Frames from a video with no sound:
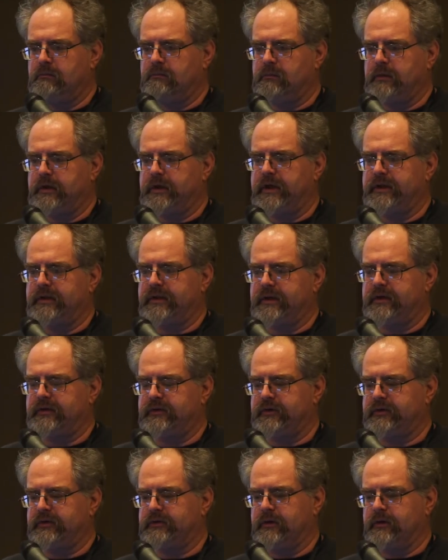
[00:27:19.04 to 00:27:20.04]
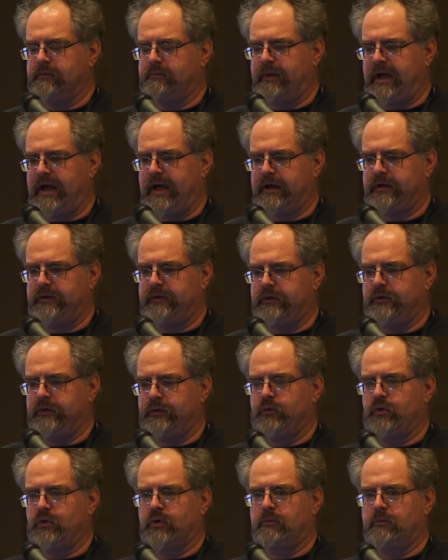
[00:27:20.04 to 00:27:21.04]
get the system back to
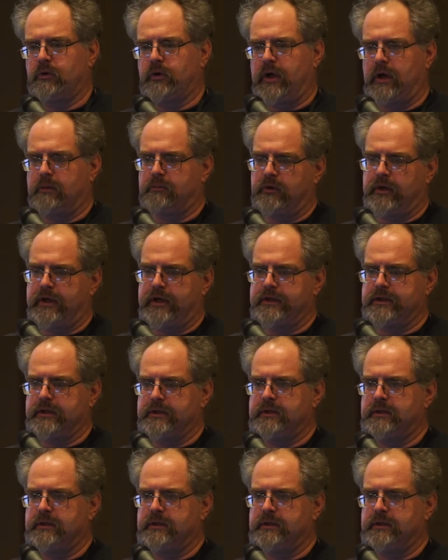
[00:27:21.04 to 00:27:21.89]
normal operation.